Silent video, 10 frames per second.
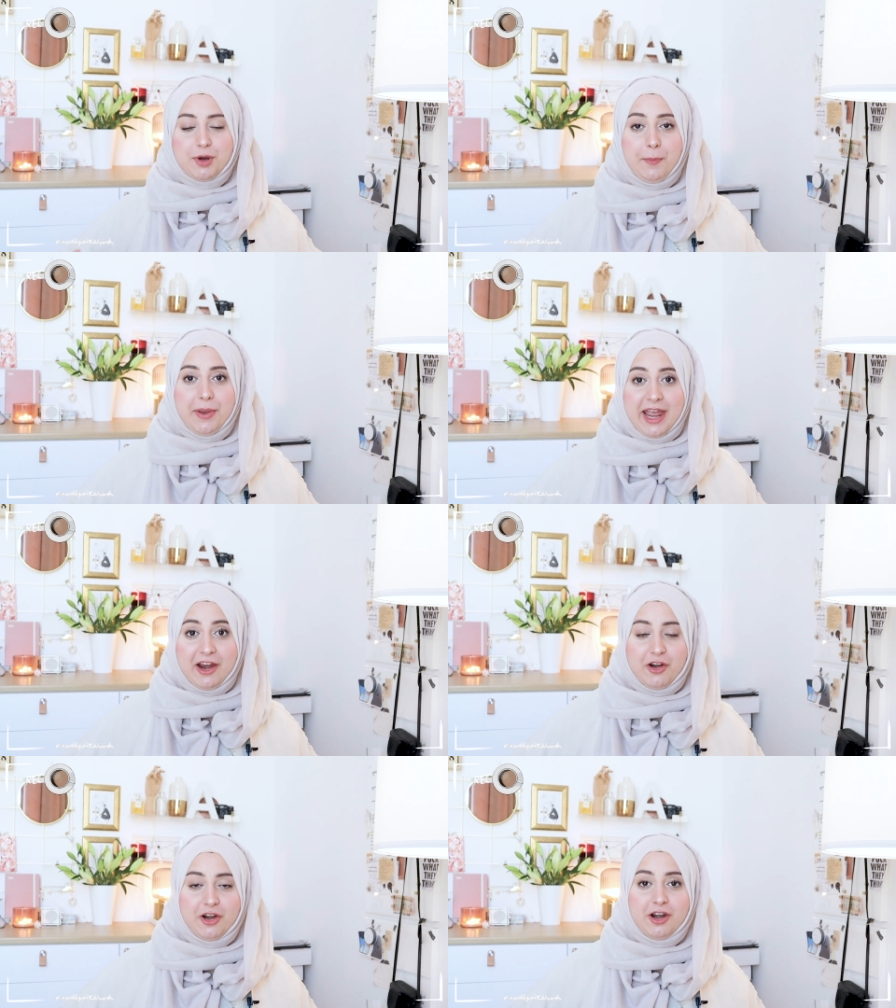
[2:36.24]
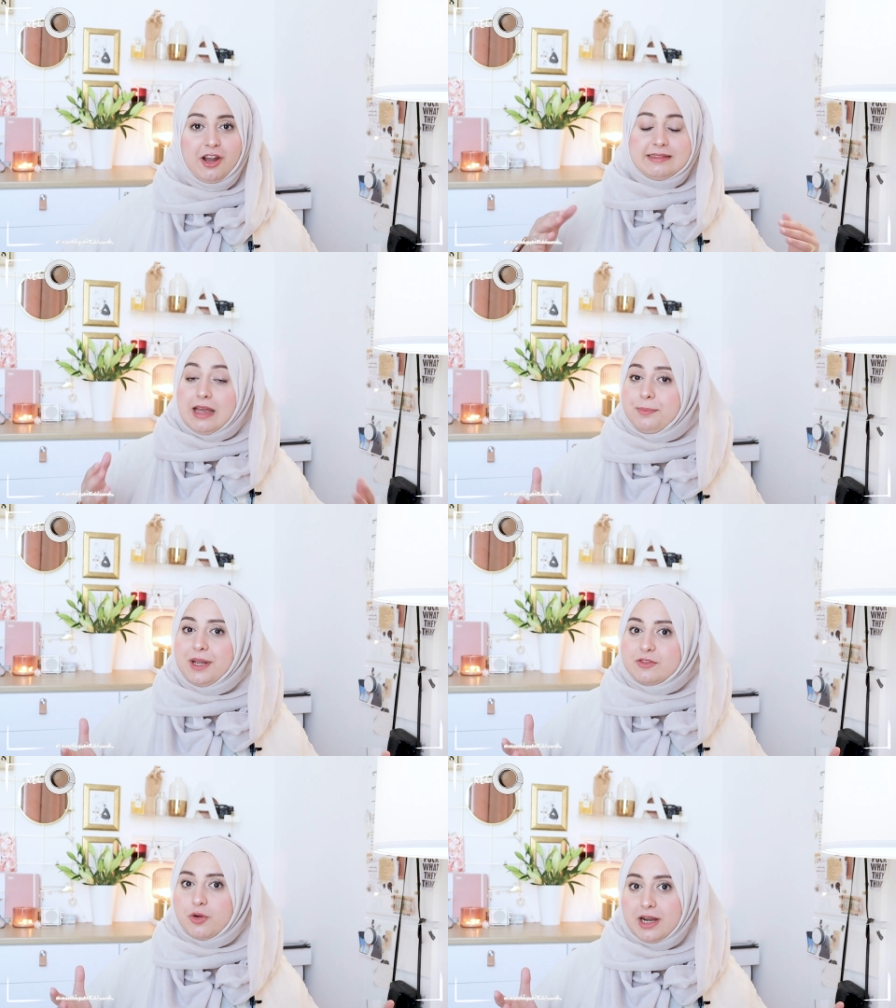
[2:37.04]
prepare a
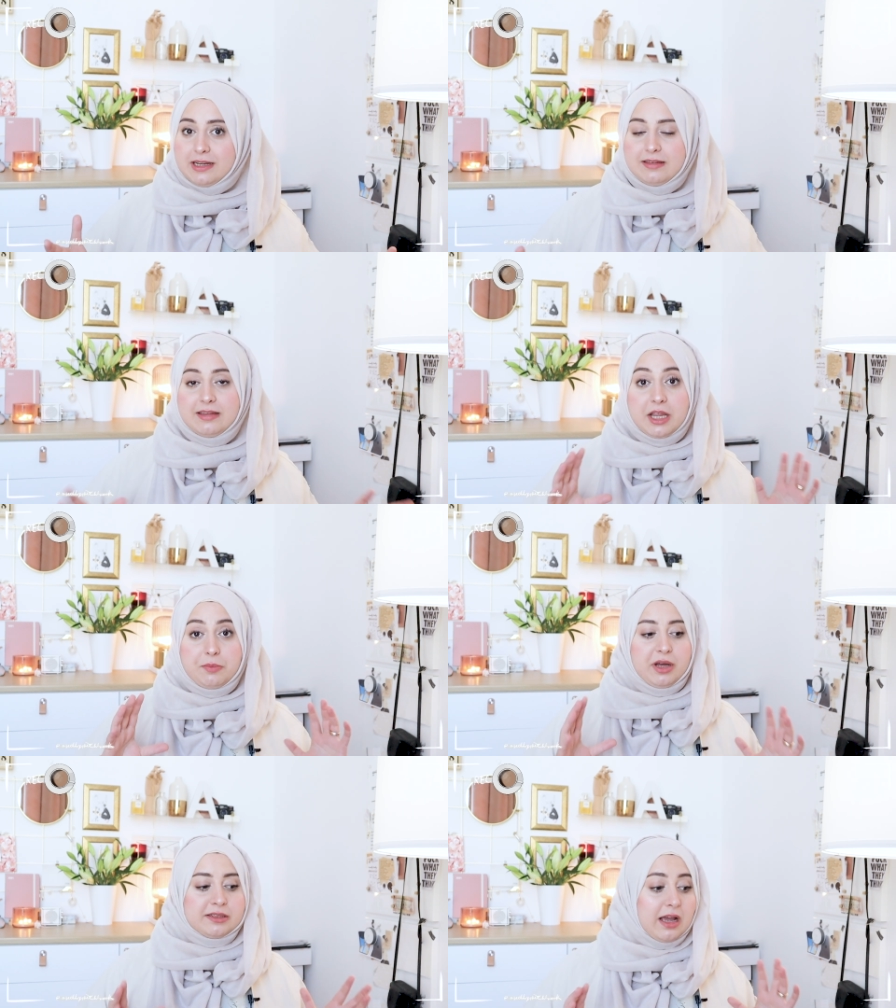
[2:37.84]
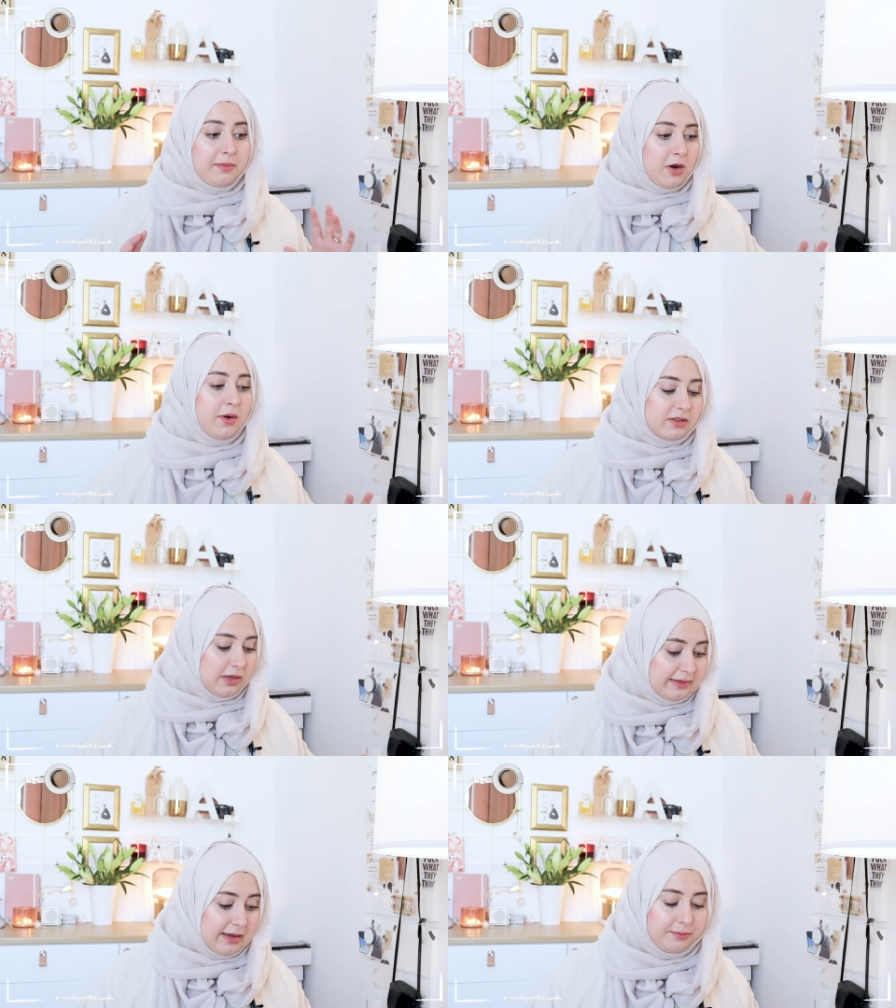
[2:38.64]
template or anything, but I'm going
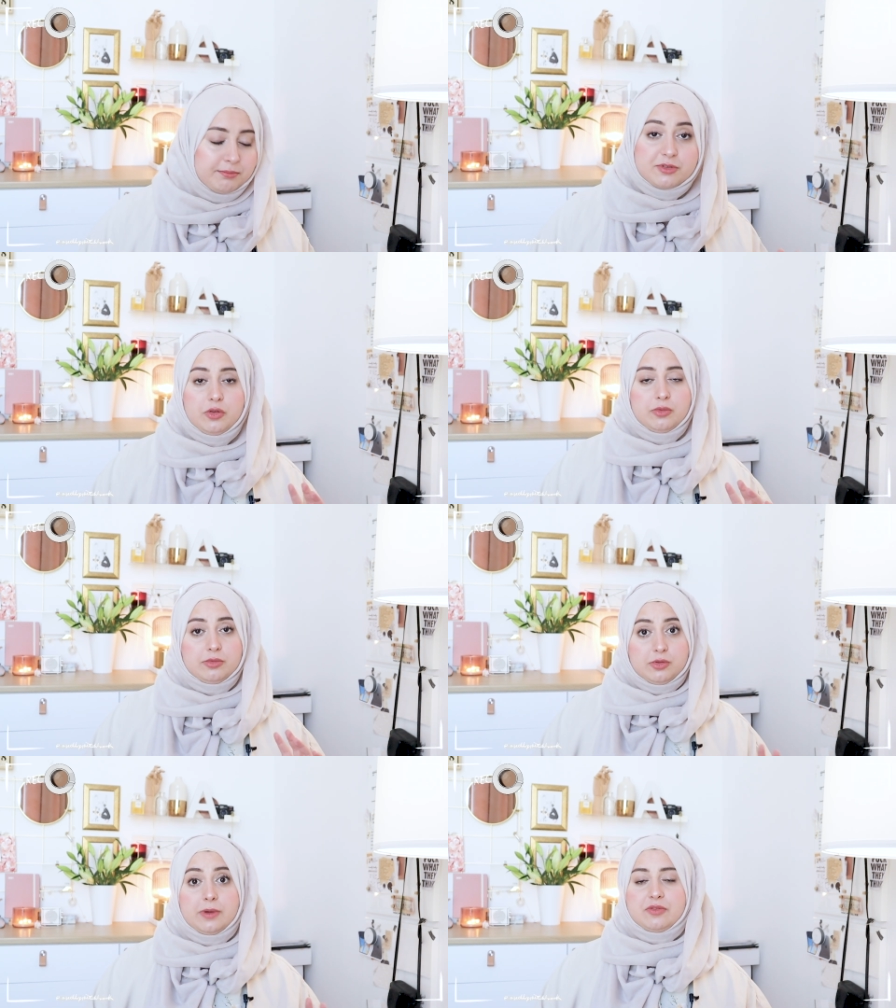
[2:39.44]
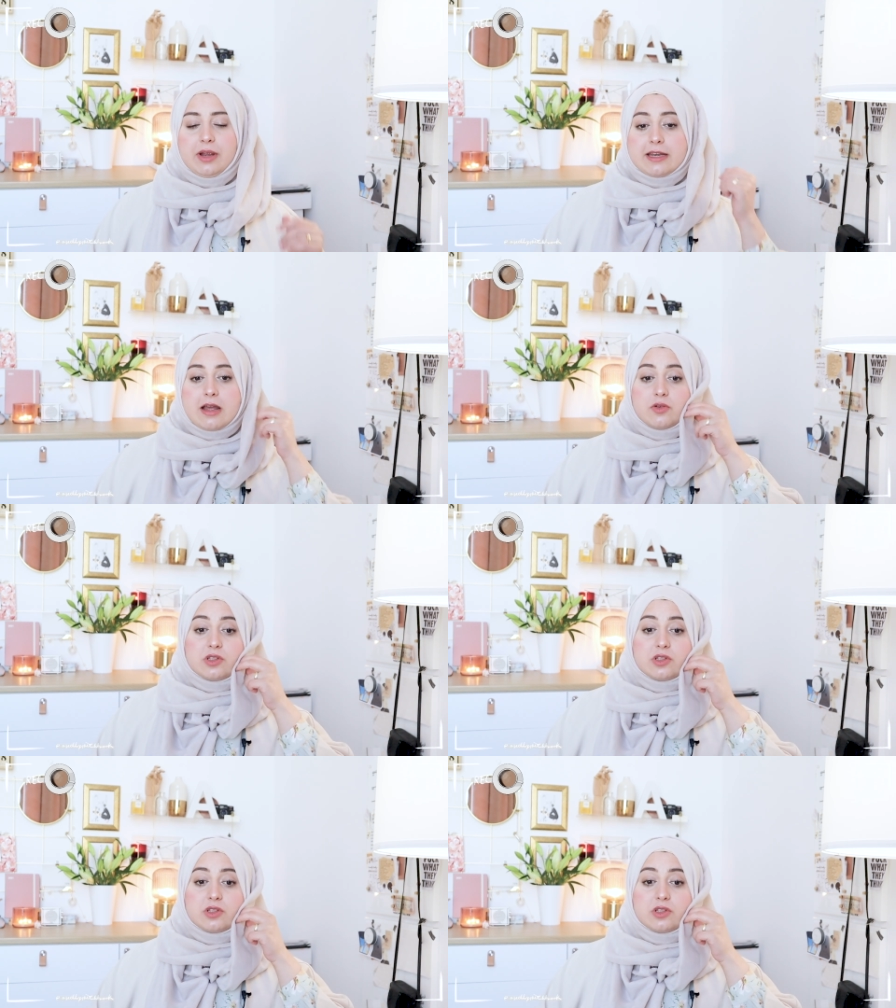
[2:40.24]
to attempt to do it right now.